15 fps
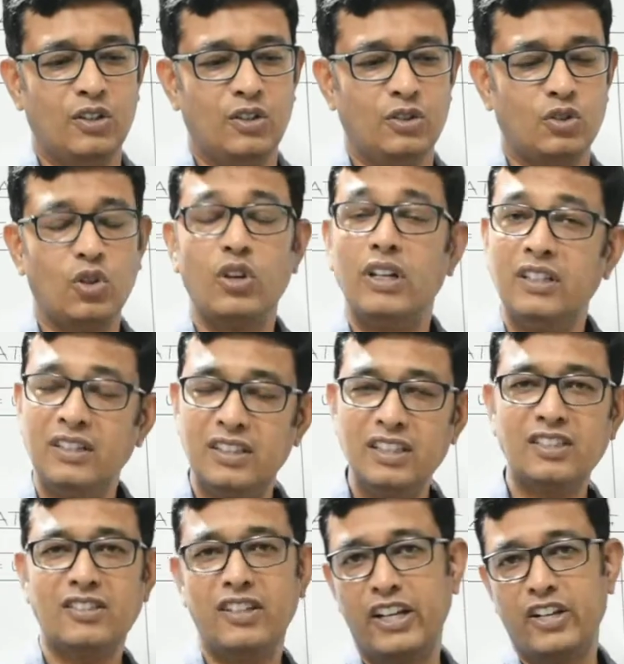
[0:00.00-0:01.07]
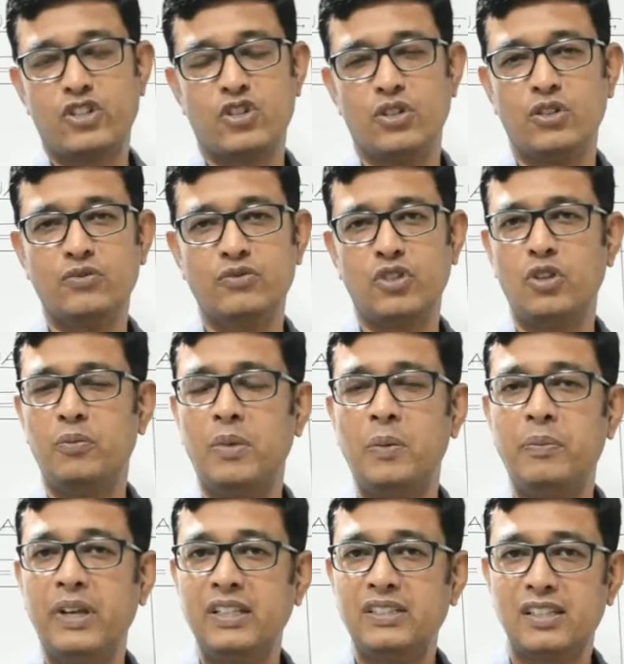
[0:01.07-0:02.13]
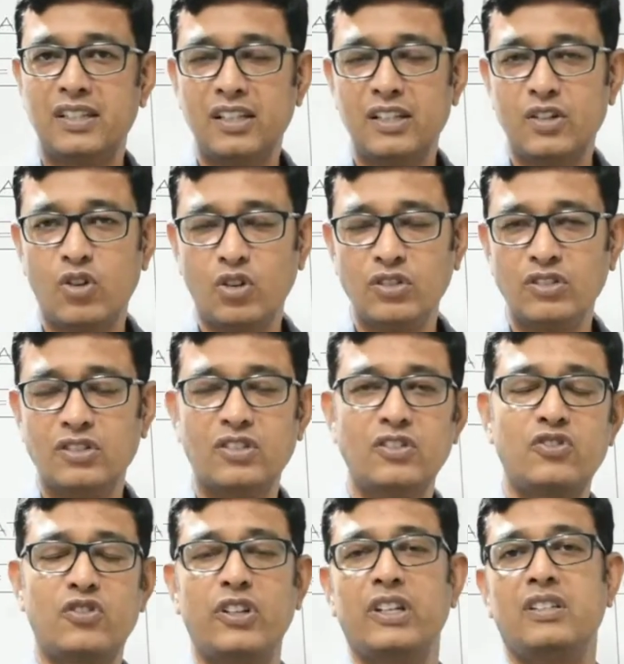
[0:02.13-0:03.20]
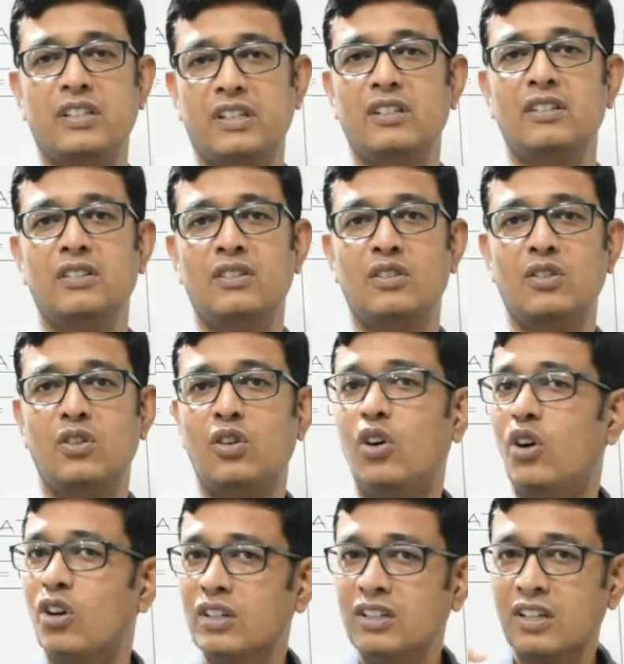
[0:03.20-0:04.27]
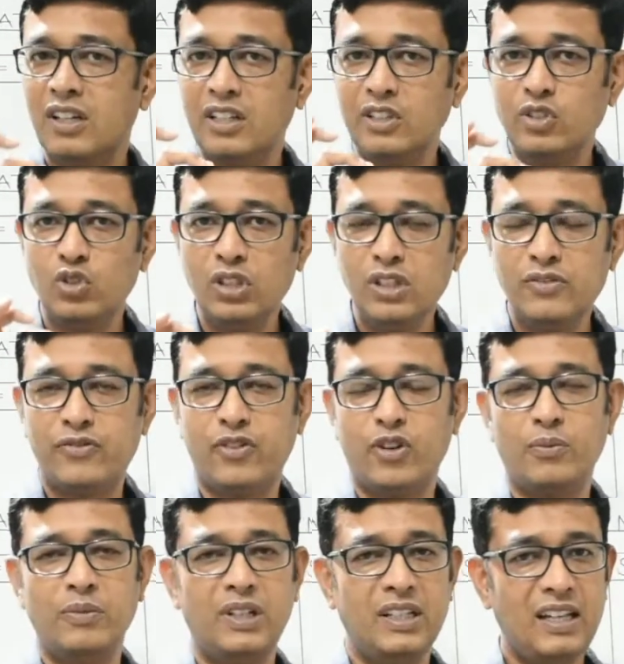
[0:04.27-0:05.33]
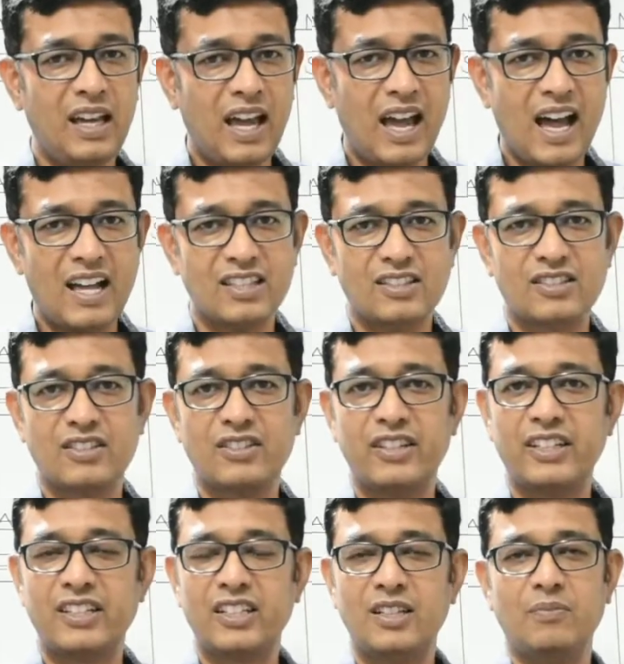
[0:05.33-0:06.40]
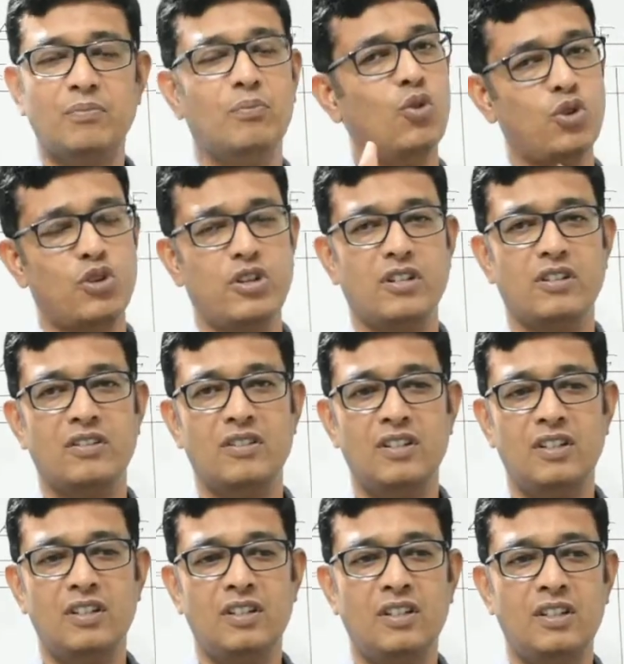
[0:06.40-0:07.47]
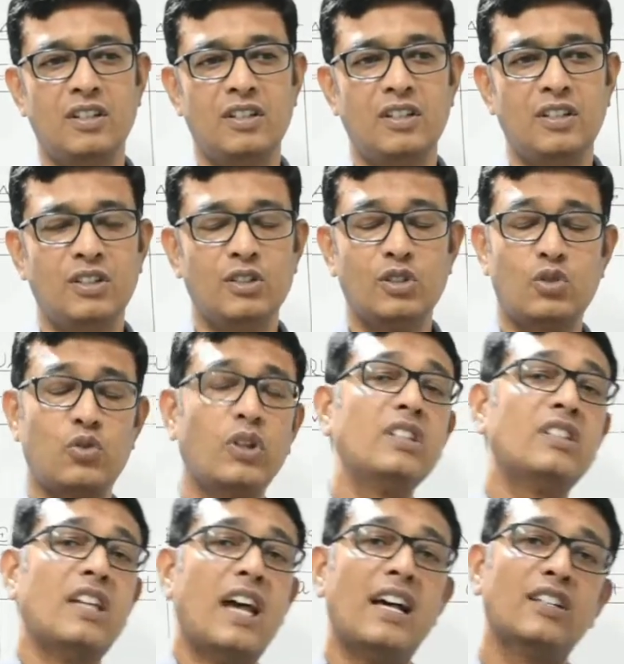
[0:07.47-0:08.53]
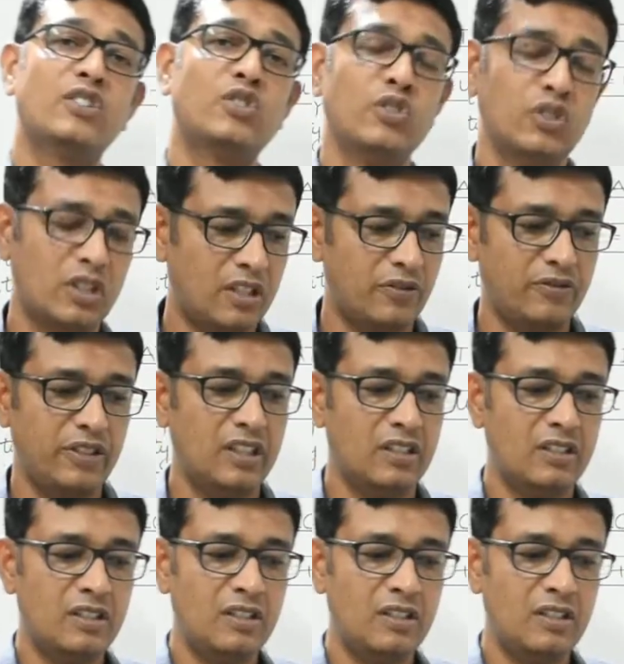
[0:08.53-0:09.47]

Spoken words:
So in this lecture, we will be basically concentrating on uniformly accelerated motion. Students, as you are aware,